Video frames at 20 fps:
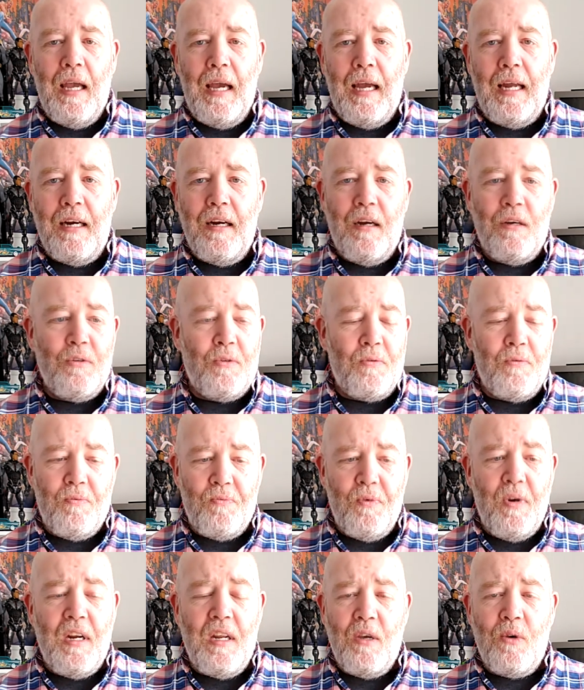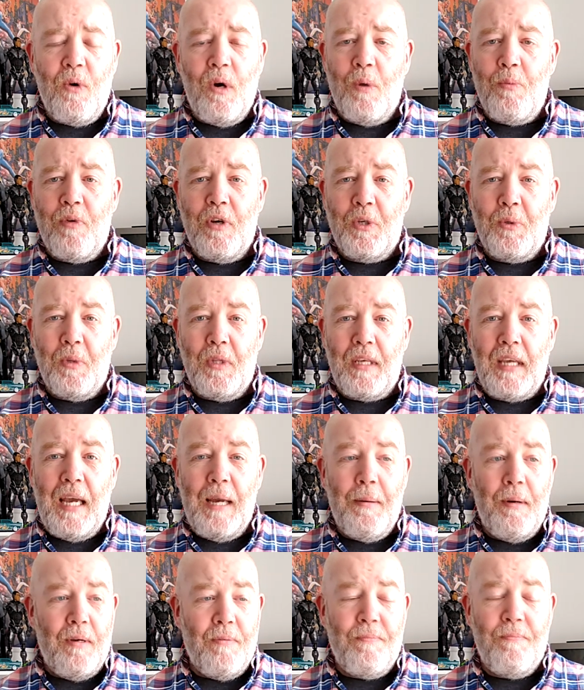And I was really quite impressed with the
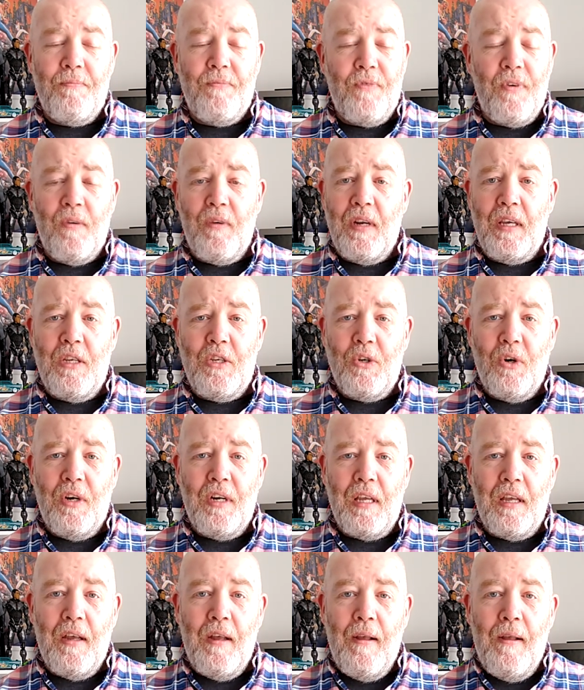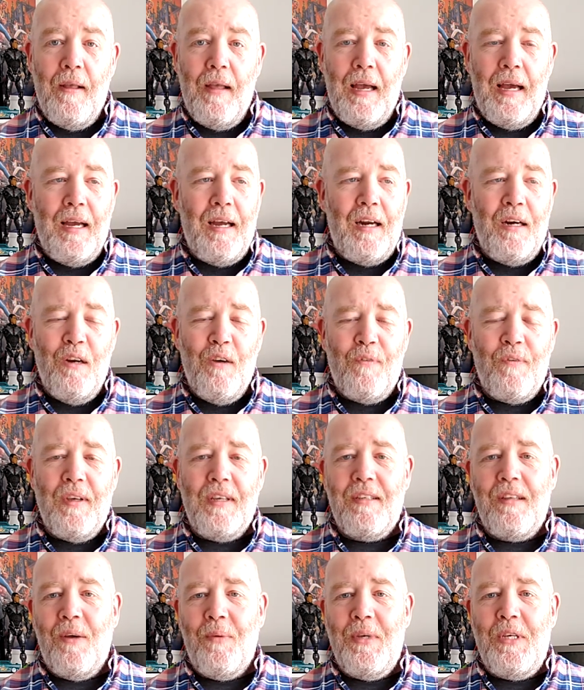game. I thoroughly enjoyed it. I love
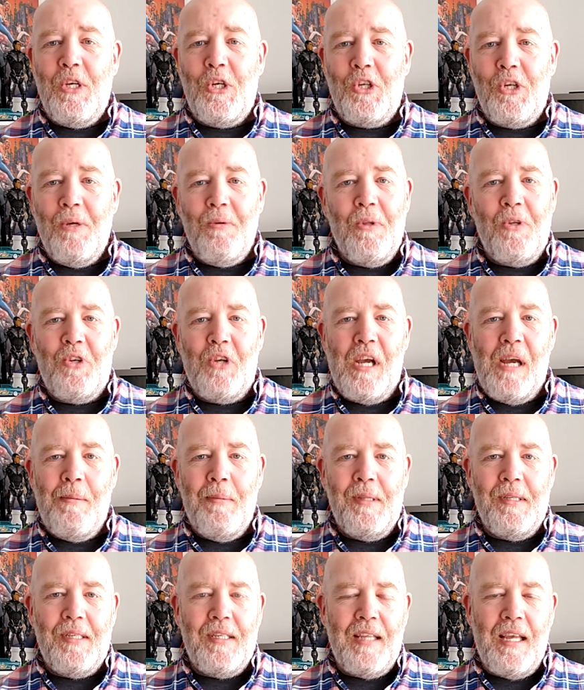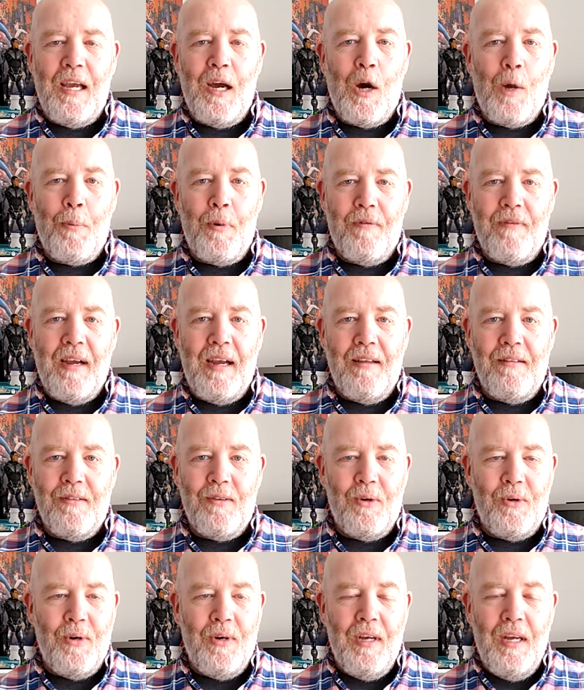things like when you shoot the Germans and they hop around,
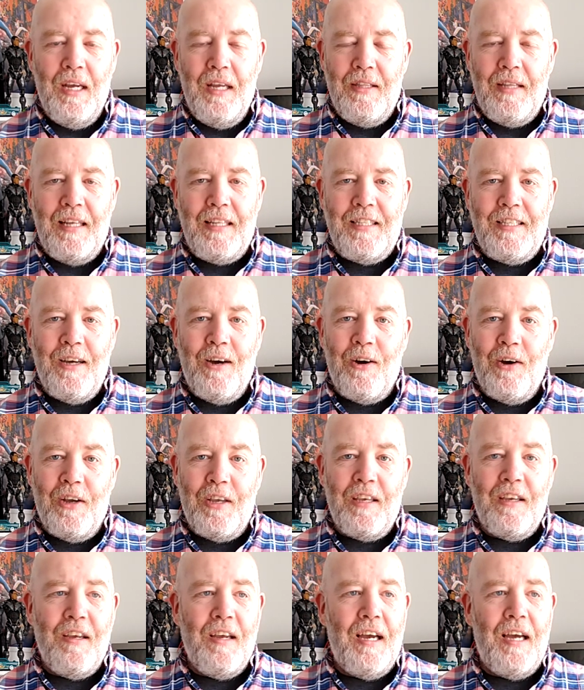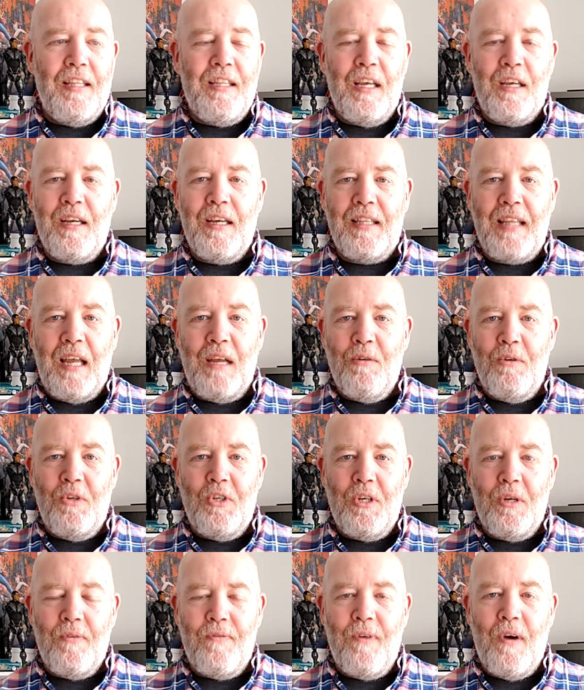or they die and they go down
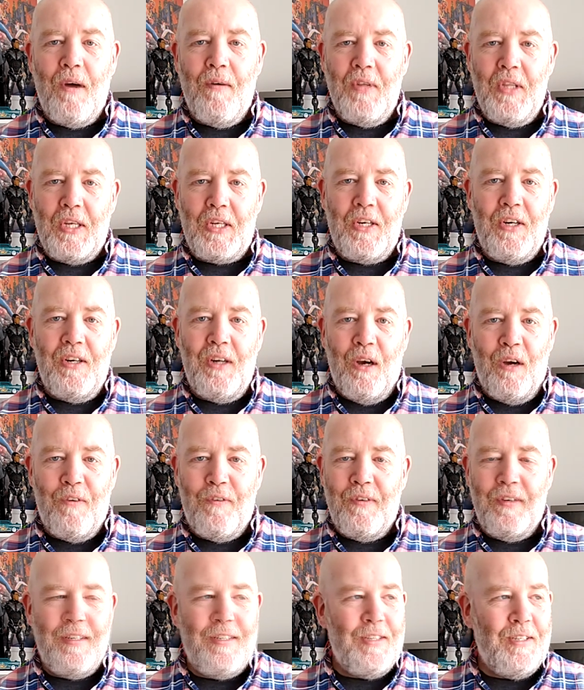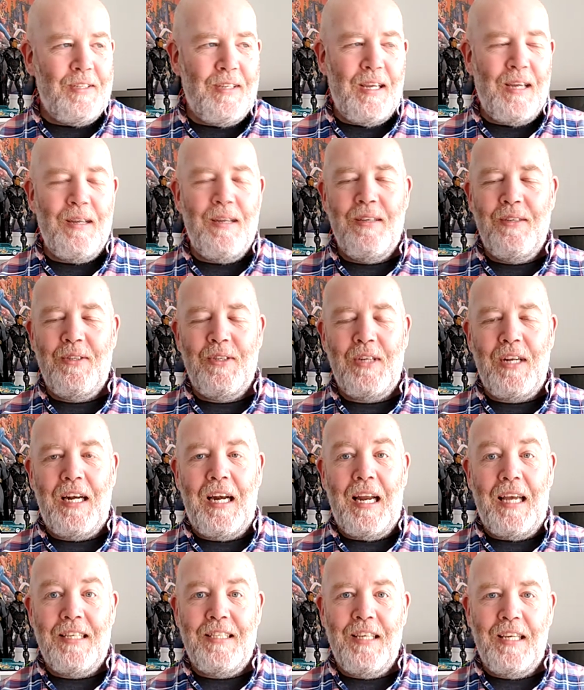following the gun off. It's just
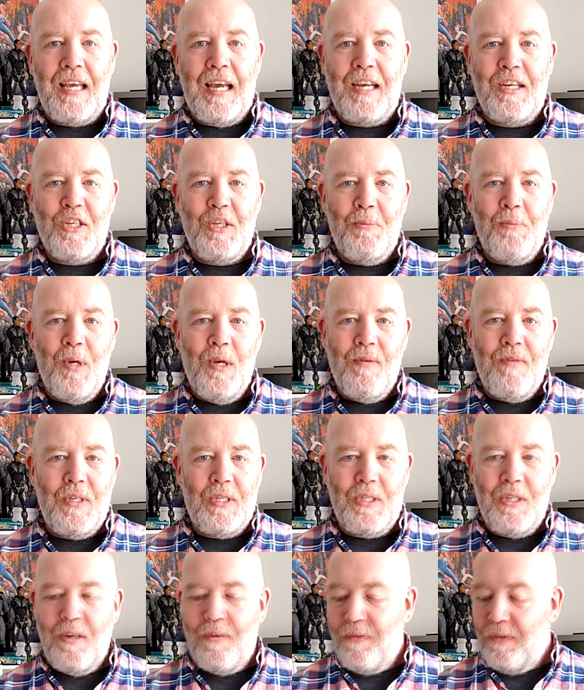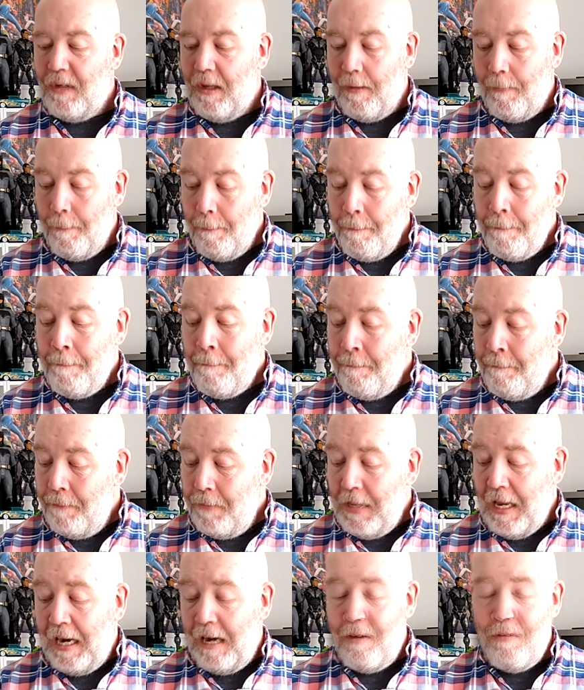classic action movie stuff. So
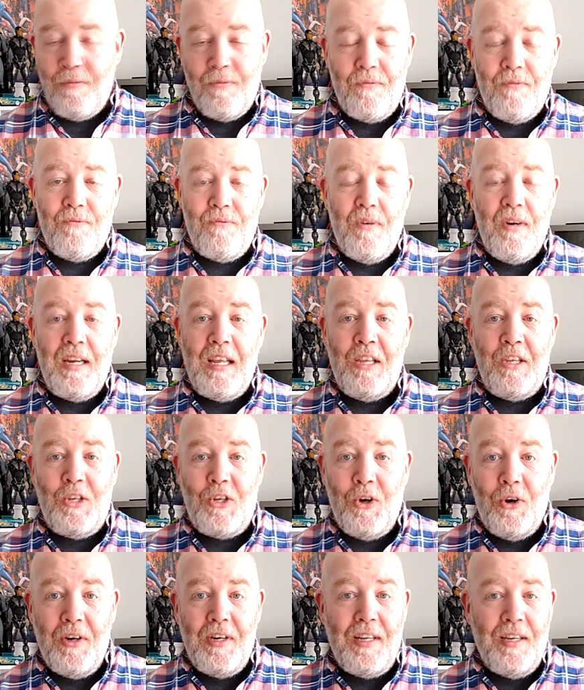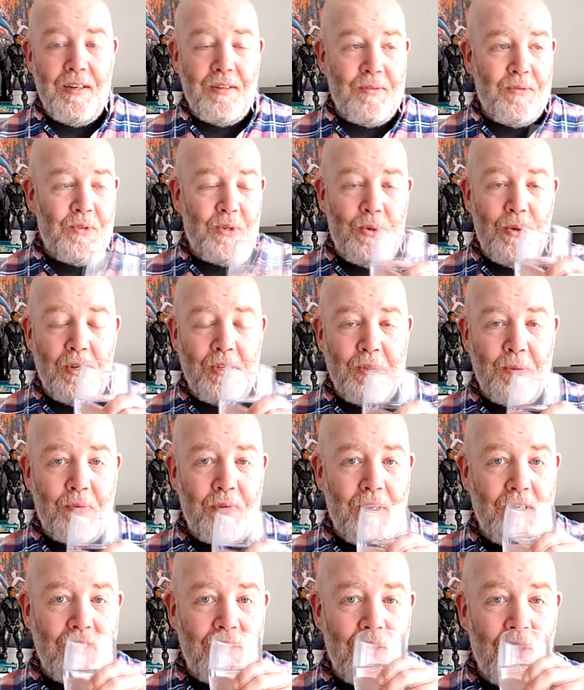yeah, really enjoyed it. I was quite
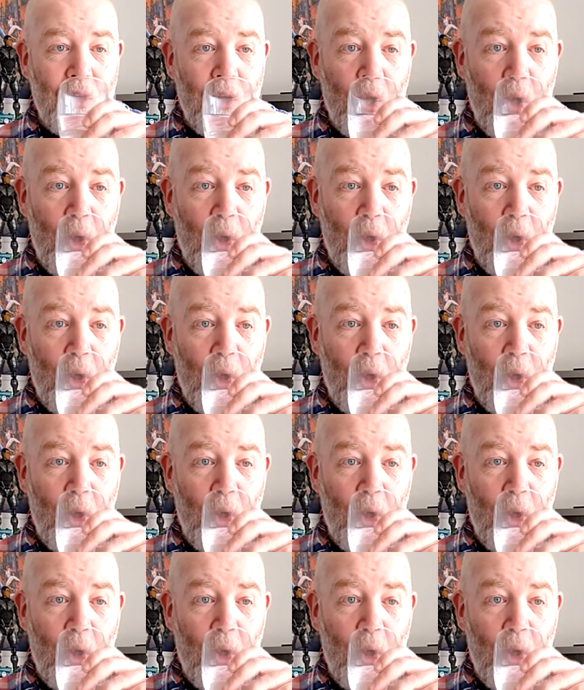surprised